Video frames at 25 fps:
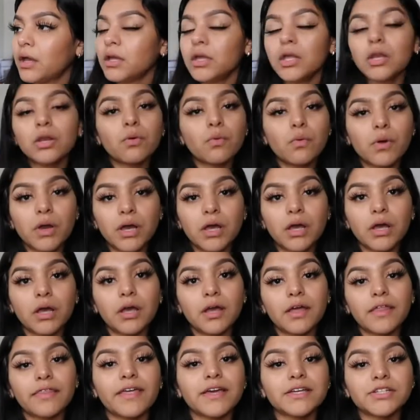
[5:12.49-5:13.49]
You know
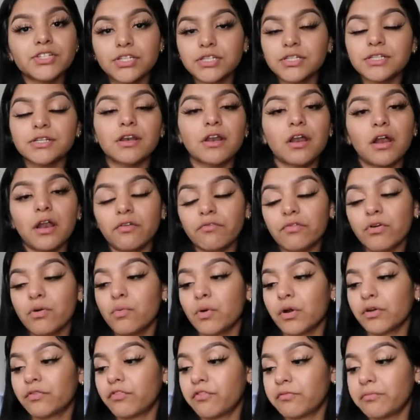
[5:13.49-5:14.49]
what, that shit did not even
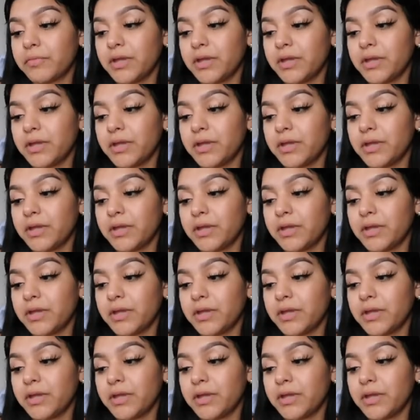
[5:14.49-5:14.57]
work for